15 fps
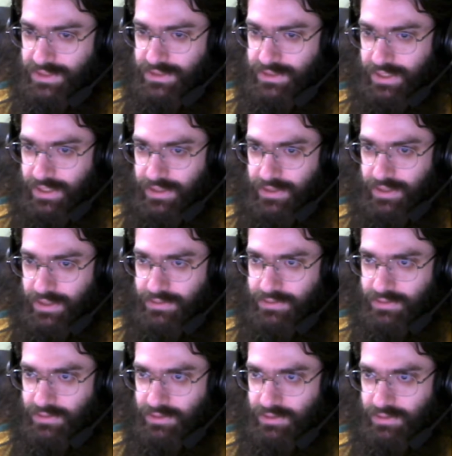like that,
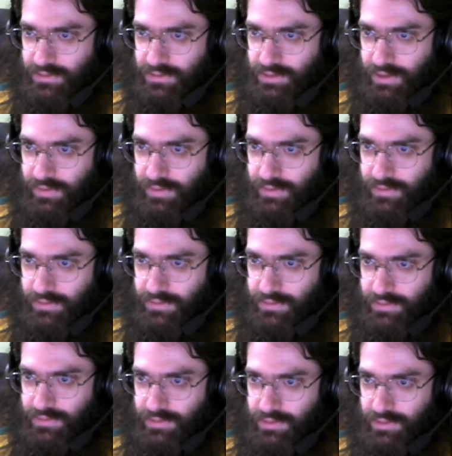I think,
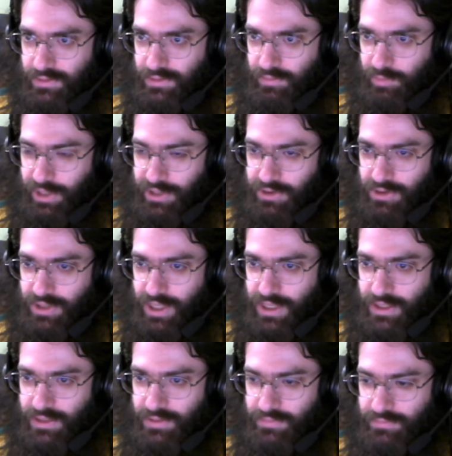Penny
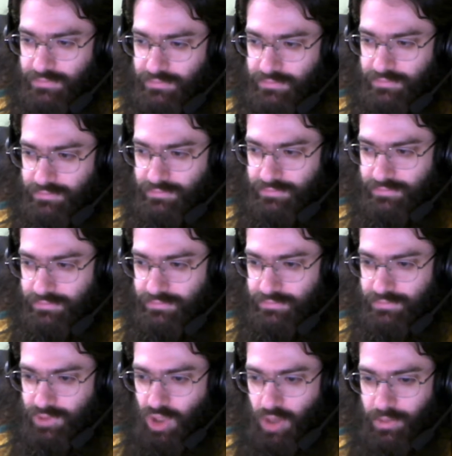Arcade
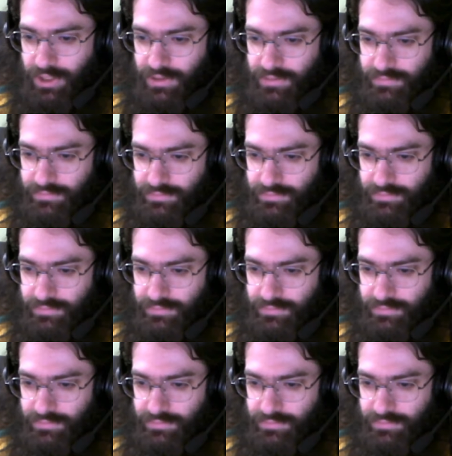comic,